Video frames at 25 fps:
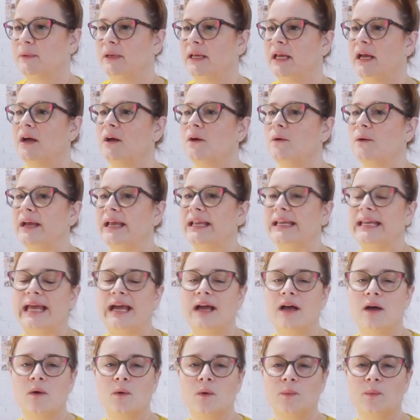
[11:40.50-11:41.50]
There we go. And
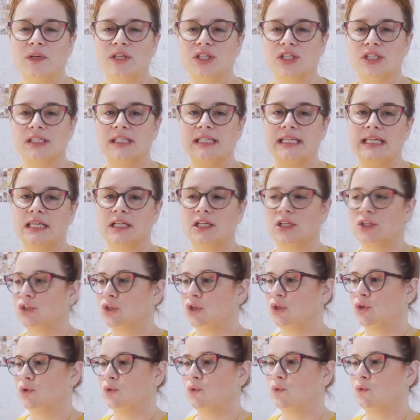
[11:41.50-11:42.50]
now we just need
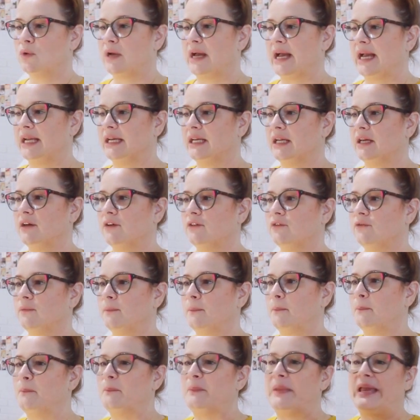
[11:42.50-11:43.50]
to kind of
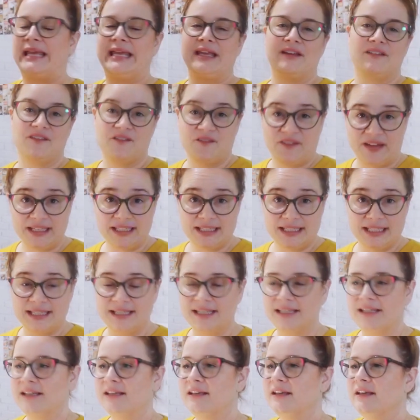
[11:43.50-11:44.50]
make it fit.
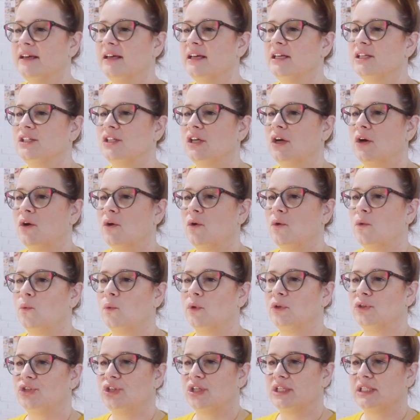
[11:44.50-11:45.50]
So
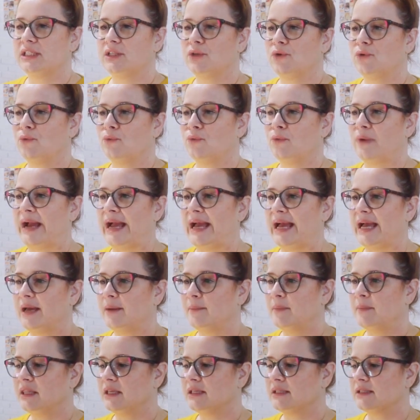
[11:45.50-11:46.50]
we'll just
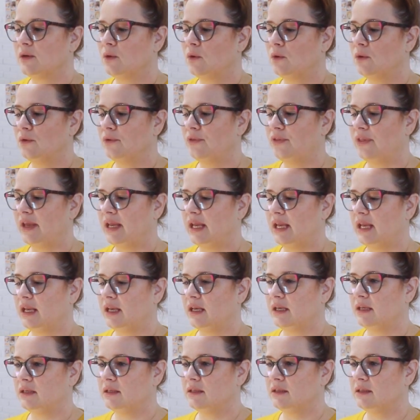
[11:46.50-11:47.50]
grab this whole
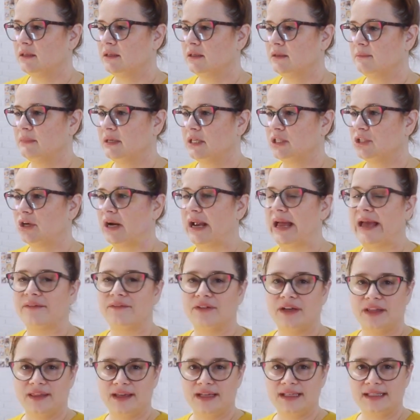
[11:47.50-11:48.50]
thing, make sure
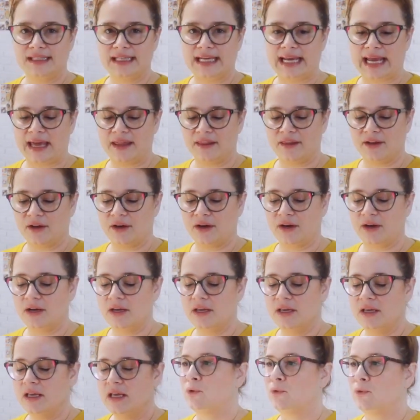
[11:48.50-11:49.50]
everything's together,
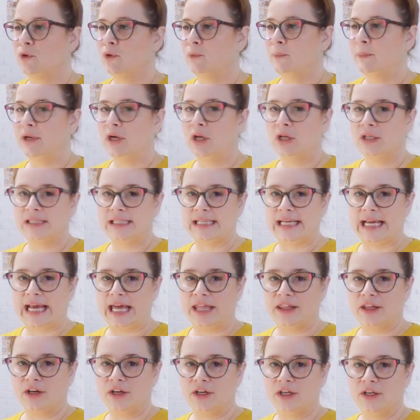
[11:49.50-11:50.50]
group it all
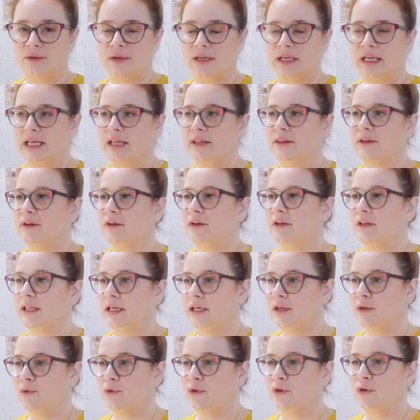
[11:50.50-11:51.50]
together. You can either
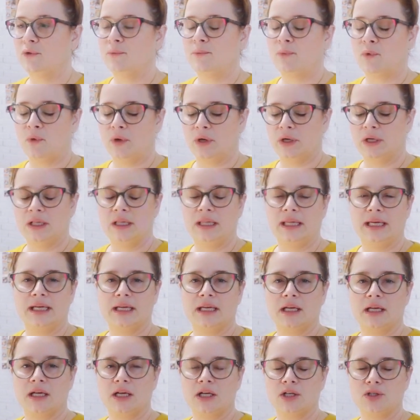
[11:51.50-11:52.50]
click group or click
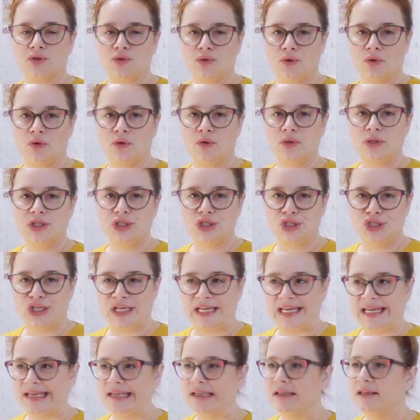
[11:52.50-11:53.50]
Control
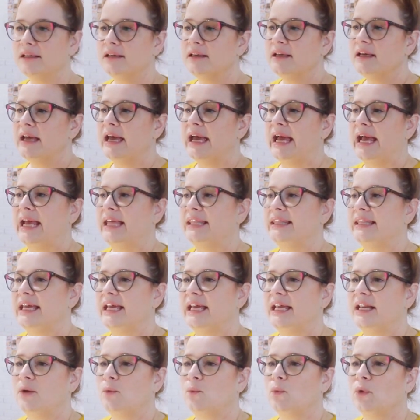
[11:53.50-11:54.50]
G. And
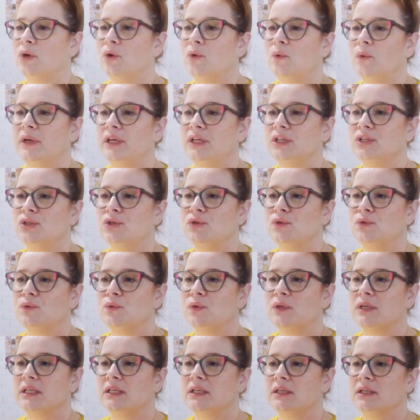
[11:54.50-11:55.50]
then we're going
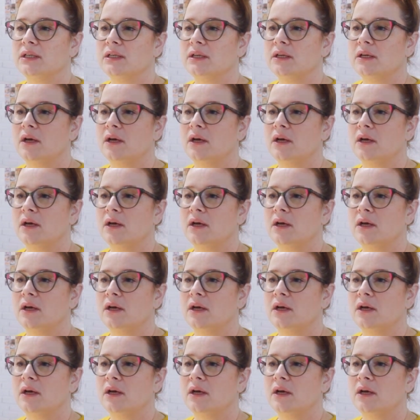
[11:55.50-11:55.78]
to